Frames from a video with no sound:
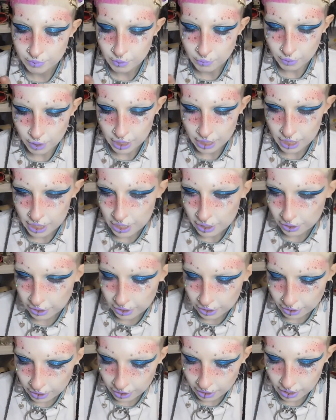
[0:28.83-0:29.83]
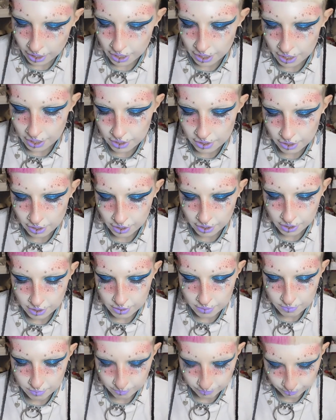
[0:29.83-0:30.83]
right here. And
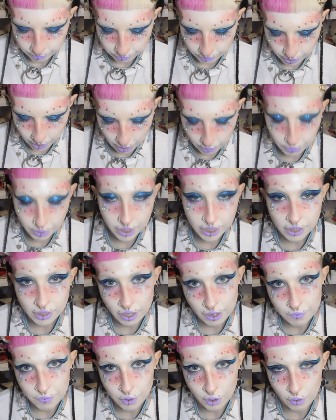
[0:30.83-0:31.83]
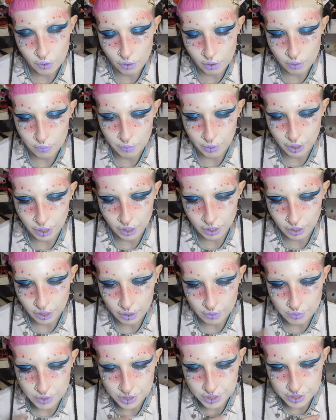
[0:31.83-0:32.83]
um, I really loved her artwork.
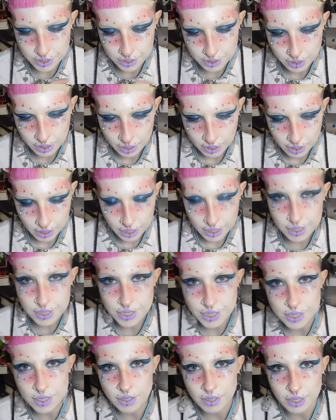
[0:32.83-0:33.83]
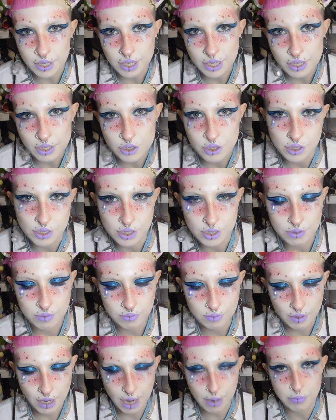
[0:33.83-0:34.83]
I was instantly just
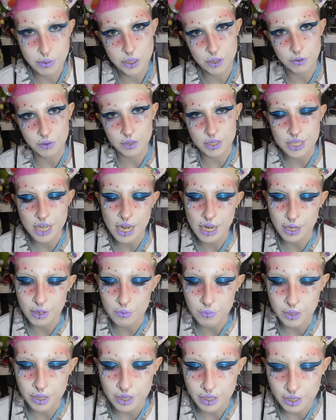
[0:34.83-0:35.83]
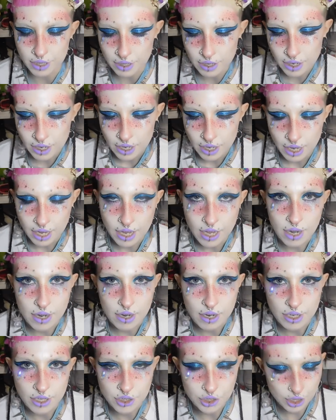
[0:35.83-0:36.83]
absolutely taken with it. And
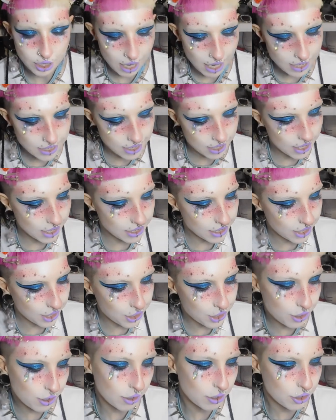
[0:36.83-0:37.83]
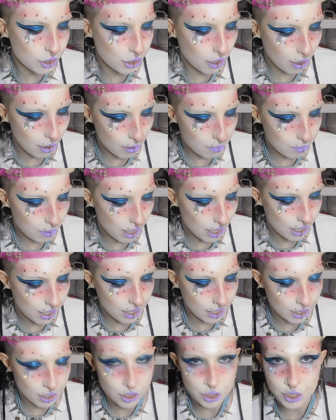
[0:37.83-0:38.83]
uh, she has an Etsy shop
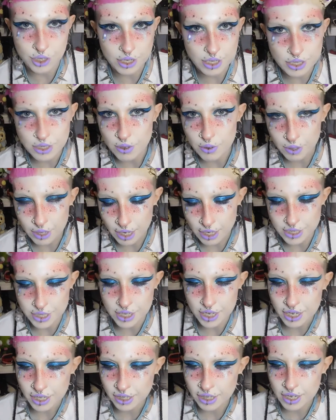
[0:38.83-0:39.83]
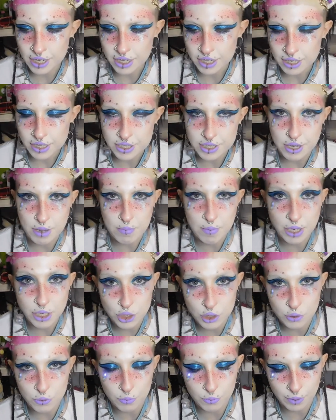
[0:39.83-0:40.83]
and she does all kinds of neat things and
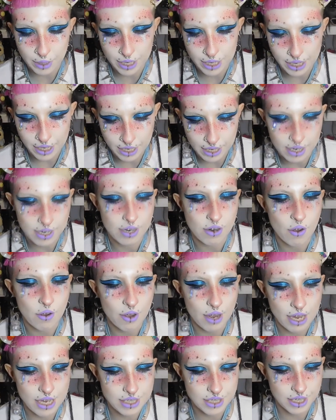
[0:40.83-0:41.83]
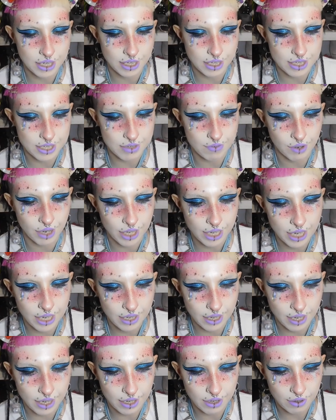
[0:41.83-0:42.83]
makes jewelry and it all has like this very
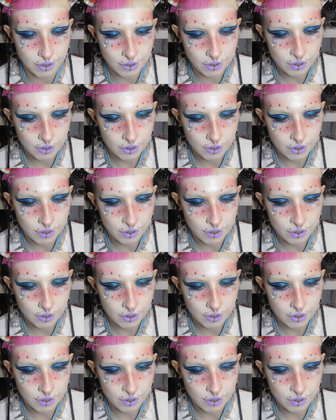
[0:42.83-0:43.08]
like